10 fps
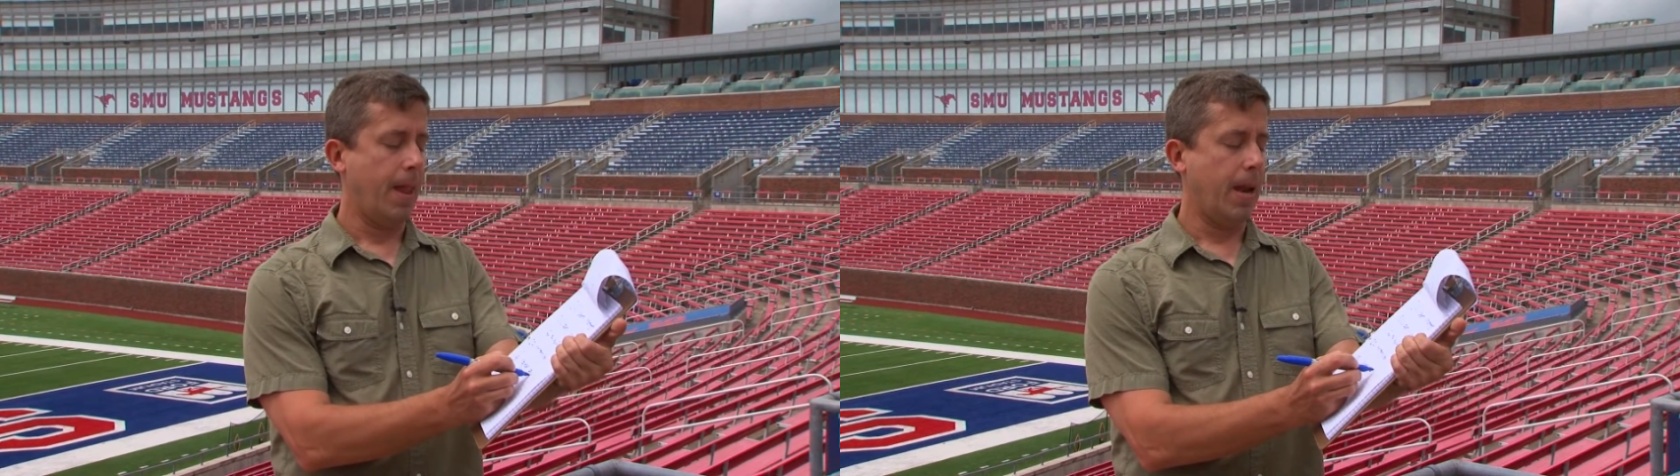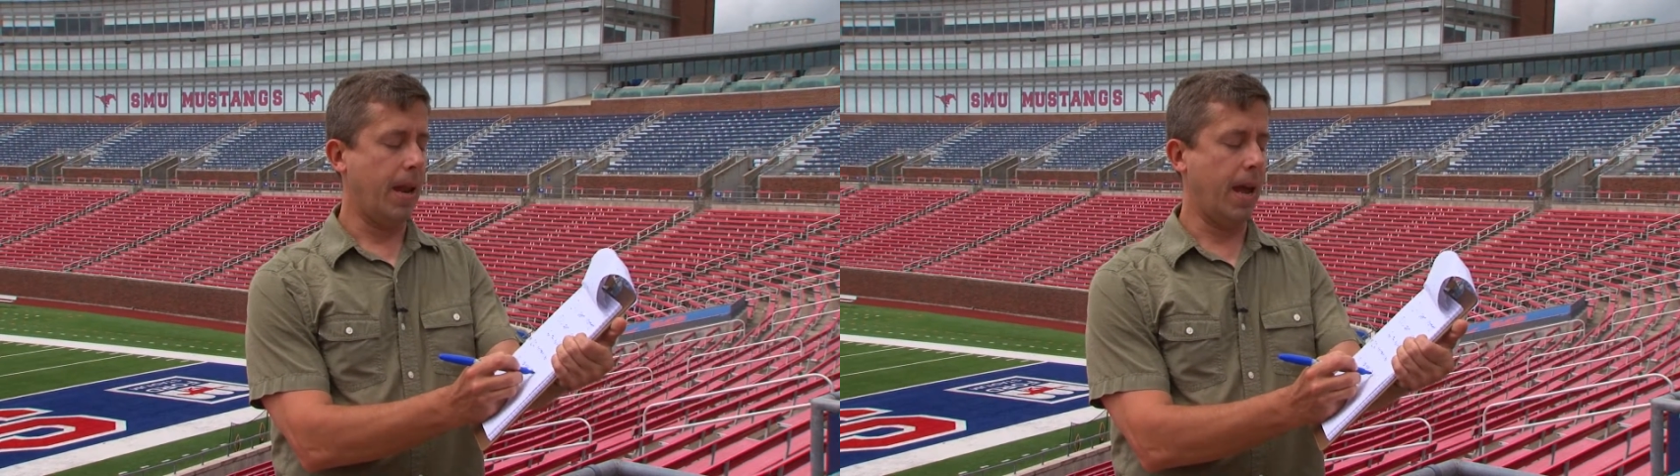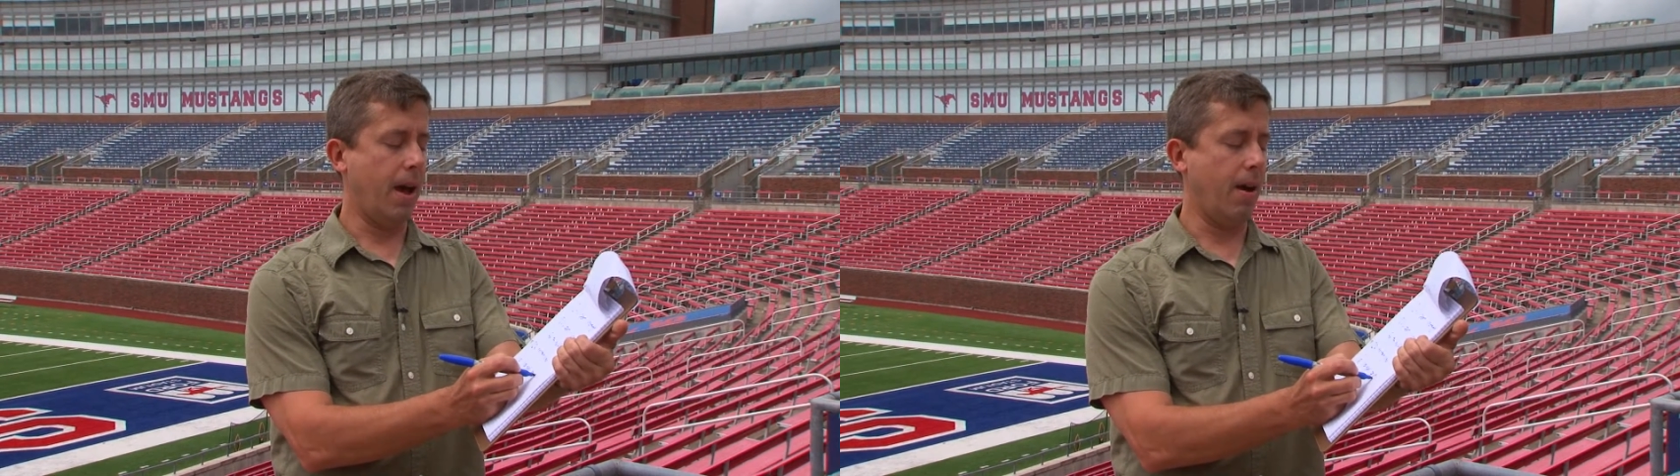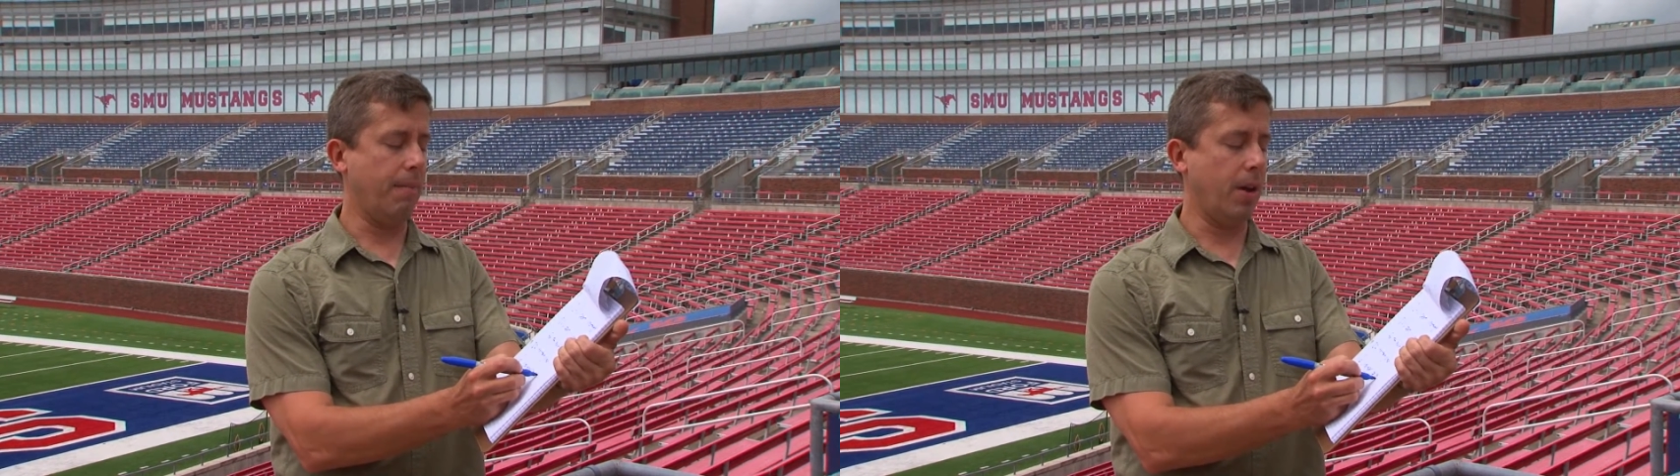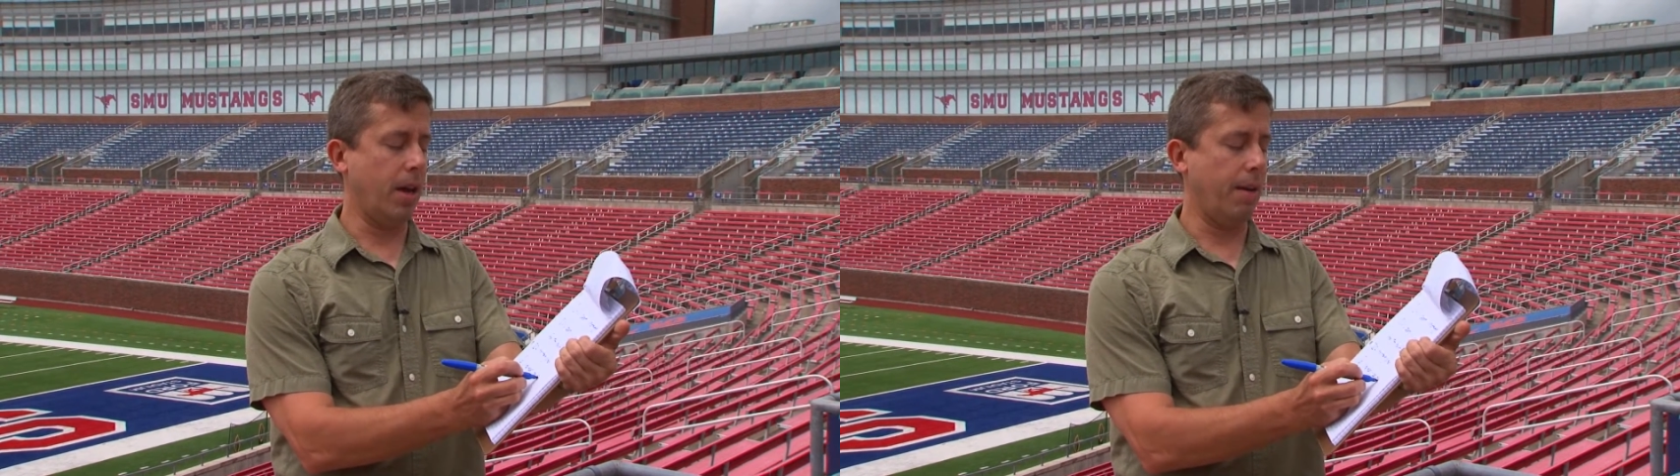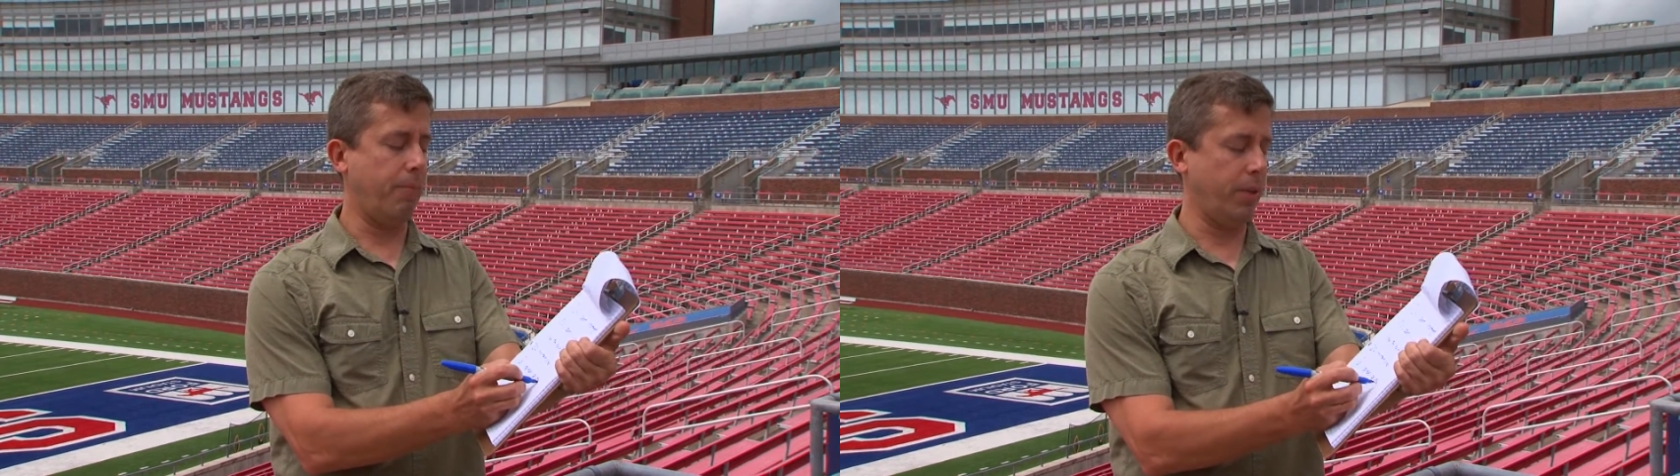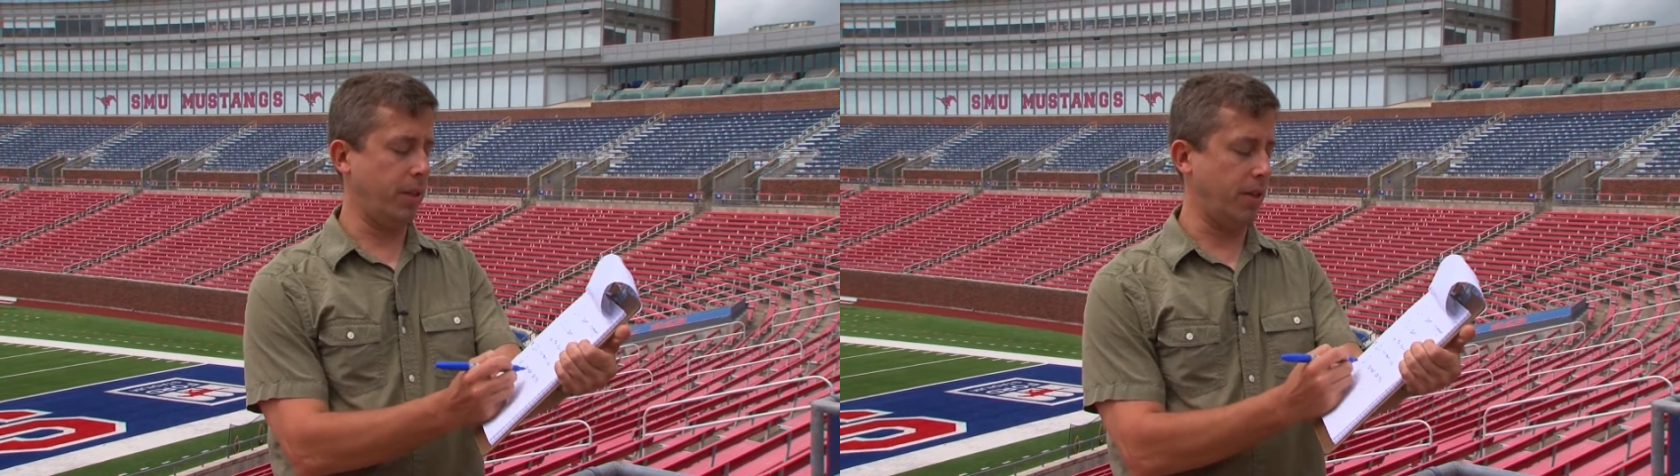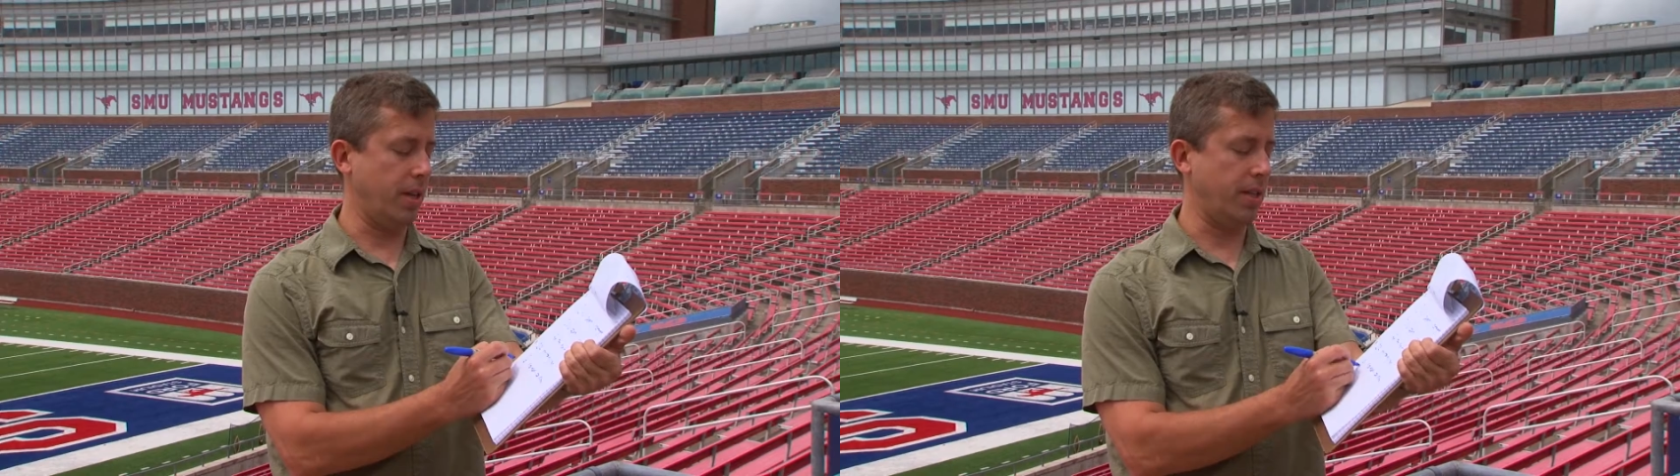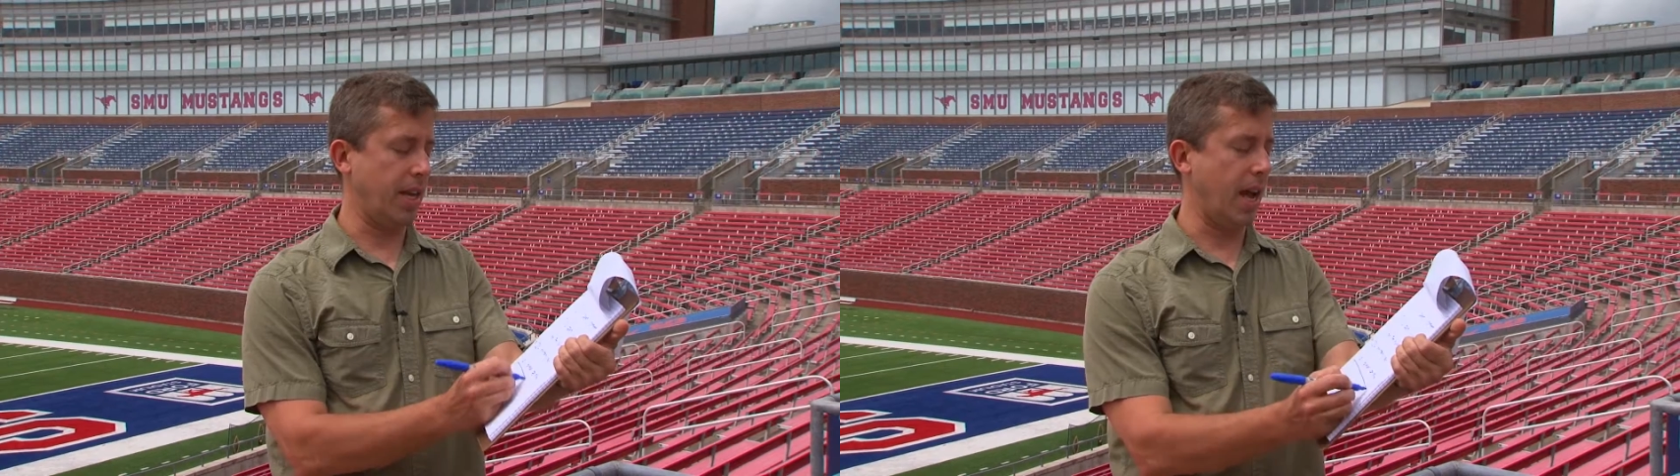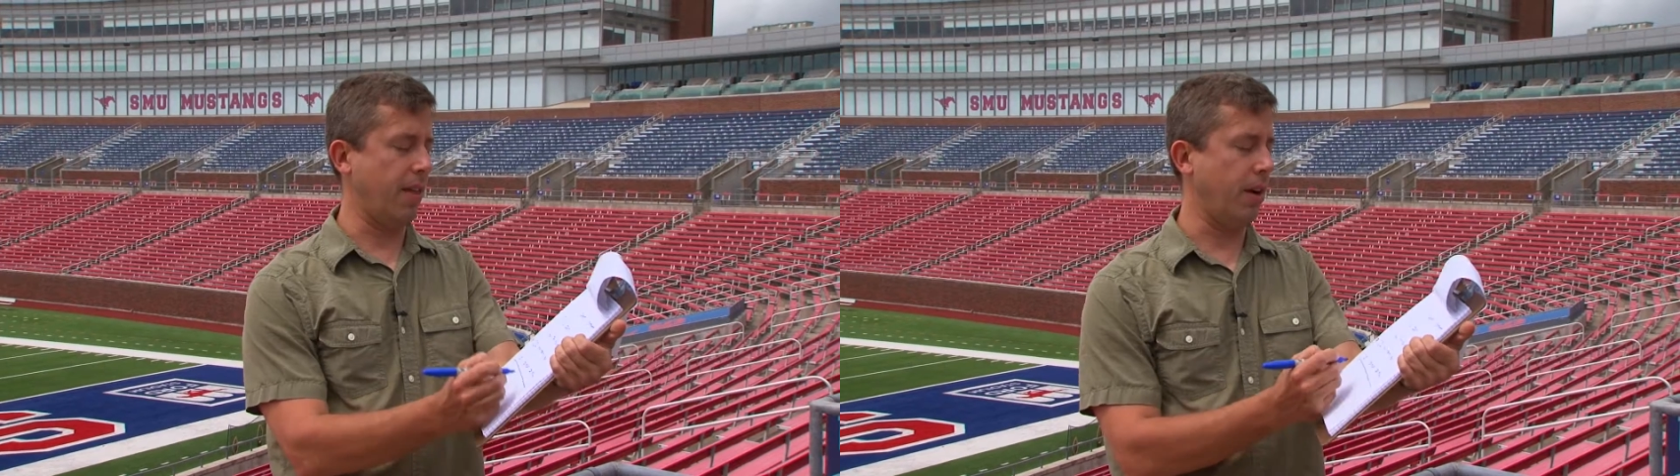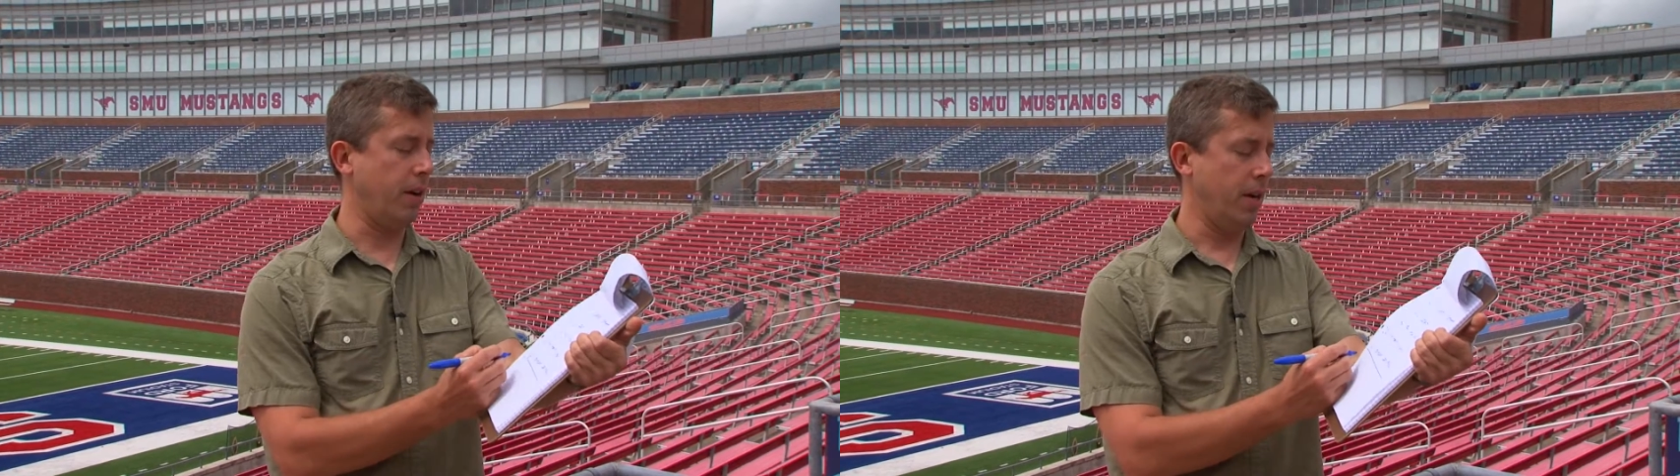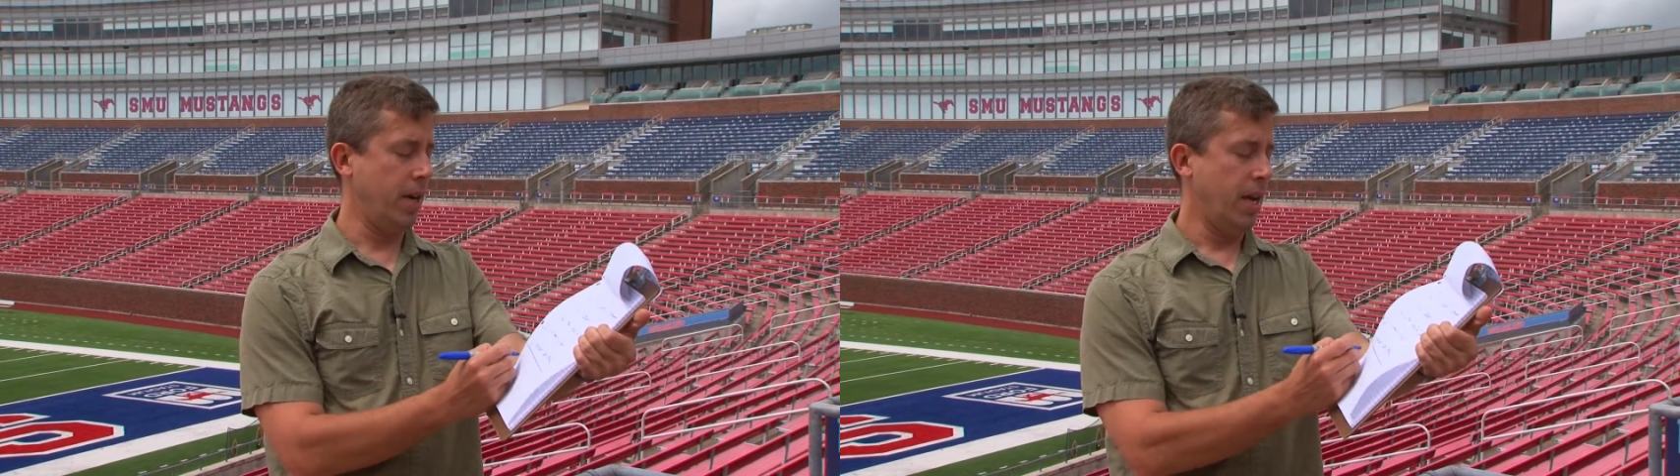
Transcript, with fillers: Now I'm gonna put this all together.